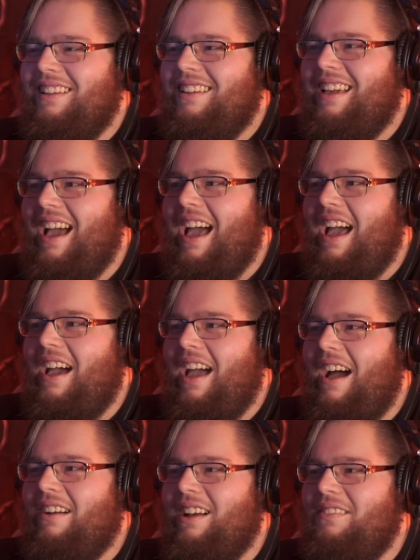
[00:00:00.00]
Yeah,
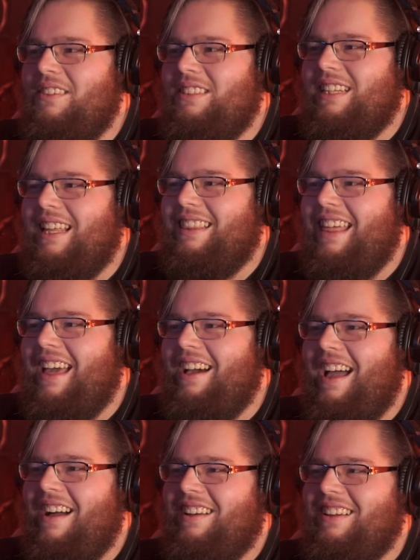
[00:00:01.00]
how come you said that?
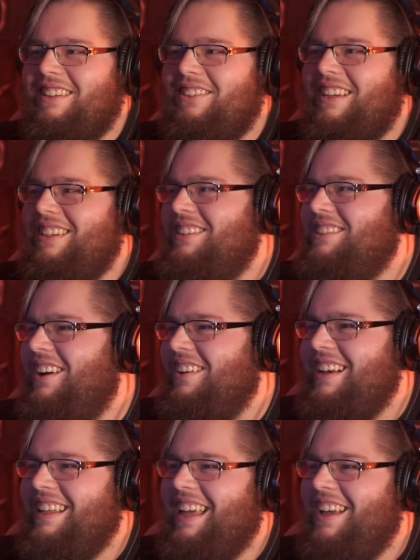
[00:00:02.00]
How can you? You're
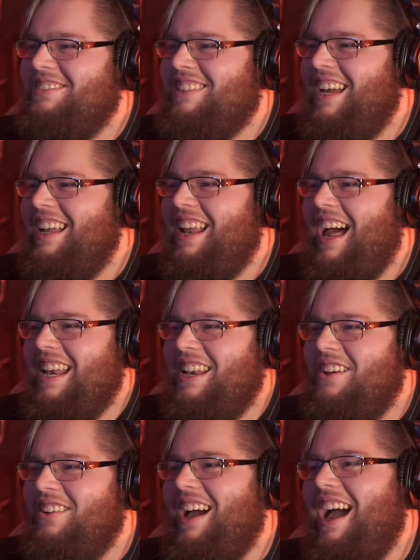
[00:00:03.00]
talking to game chat. I
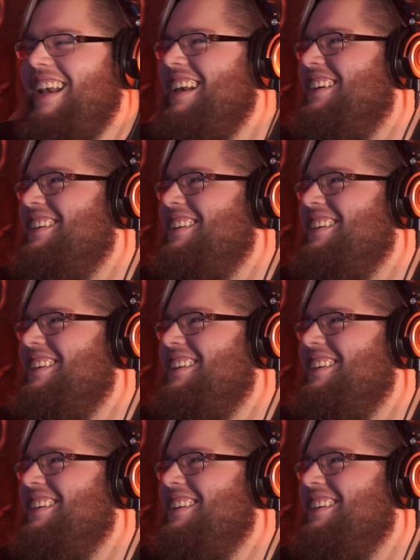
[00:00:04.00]
know. I know